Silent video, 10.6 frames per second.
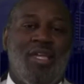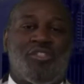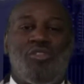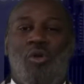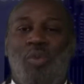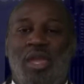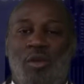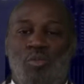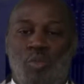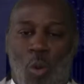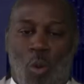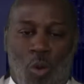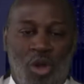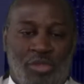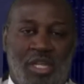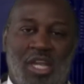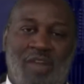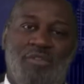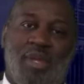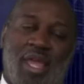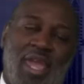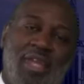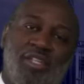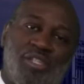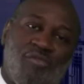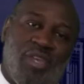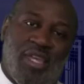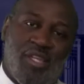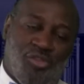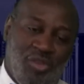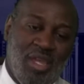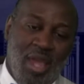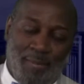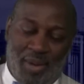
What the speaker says: There's no way in the world the government hand is in reentry,